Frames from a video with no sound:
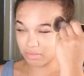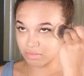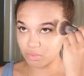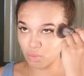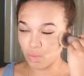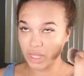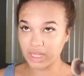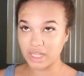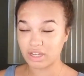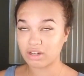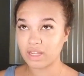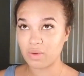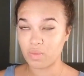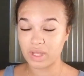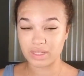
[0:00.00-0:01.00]

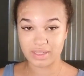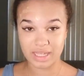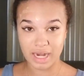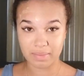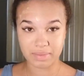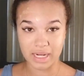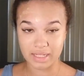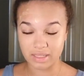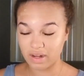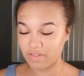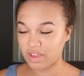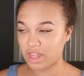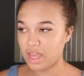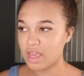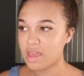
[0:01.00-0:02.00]
We set up tents and
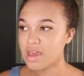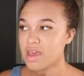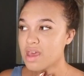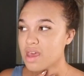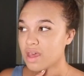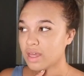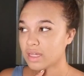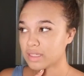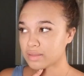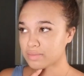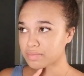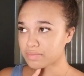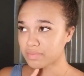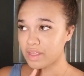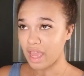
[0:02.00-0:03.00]
everything.
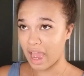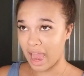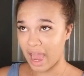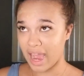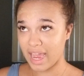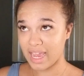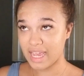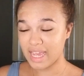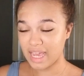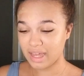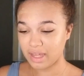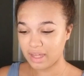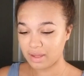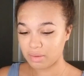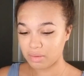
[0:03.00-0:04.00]
I
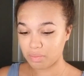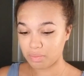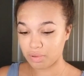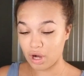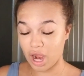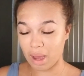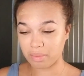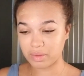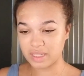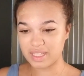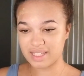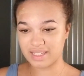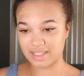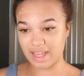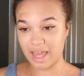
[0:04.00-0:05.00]
probably
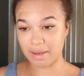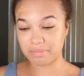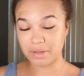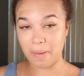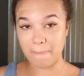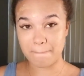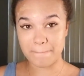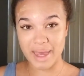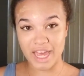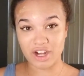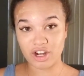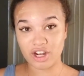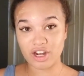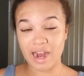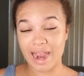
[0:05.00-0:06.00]
slept
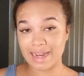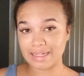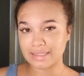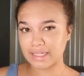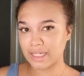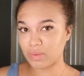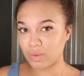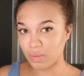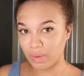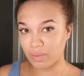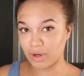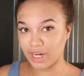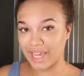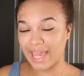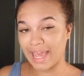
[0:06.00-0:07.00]
better I did when we
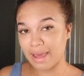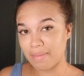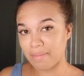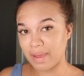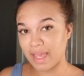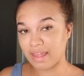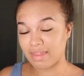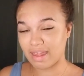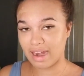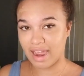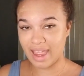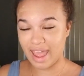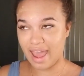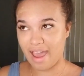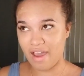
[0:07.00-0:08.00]
were camping than I
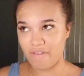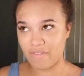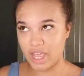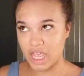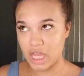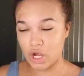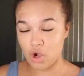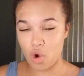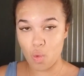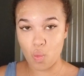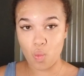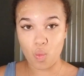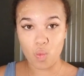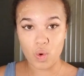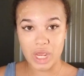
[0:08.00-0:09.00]
have in
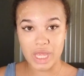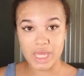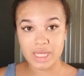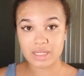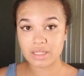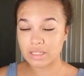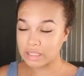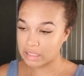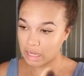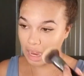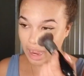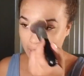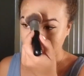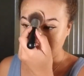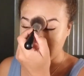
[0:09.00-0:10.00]
weeks.
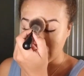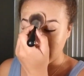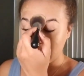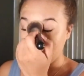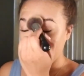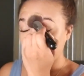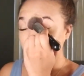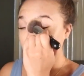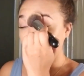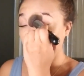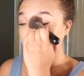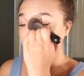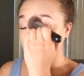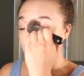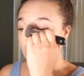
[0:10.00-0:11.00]
I mean, I don't know
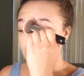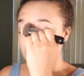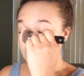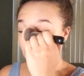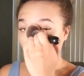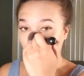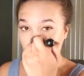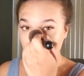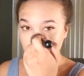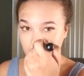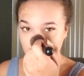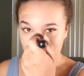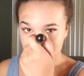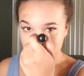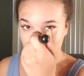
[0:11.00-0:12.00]
if it's because the weather
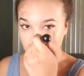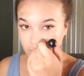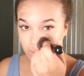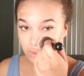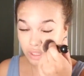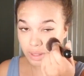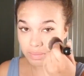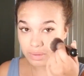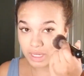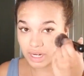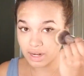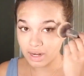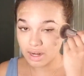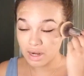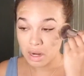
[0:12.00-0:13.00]
was so cool up
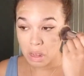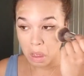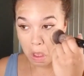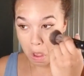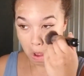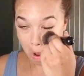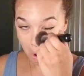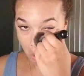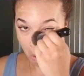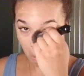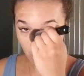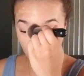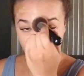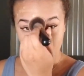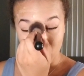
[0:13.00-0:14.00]
there
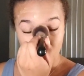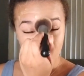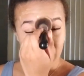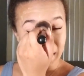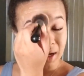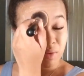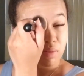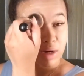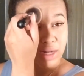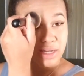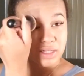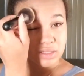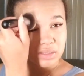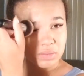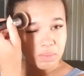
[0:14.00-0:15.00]
or what it
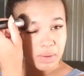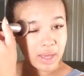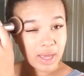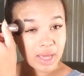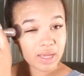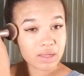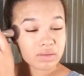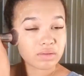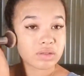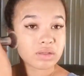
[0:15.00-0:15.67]
was, but